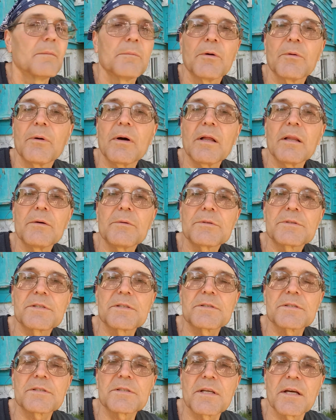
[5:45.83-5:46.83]
But while I was
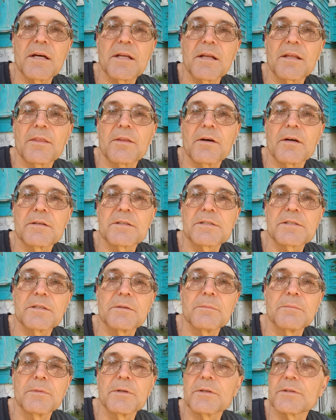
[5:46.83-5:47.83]
inside, I thought of
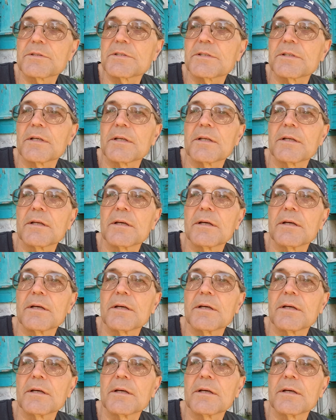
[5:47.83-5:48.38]
something else that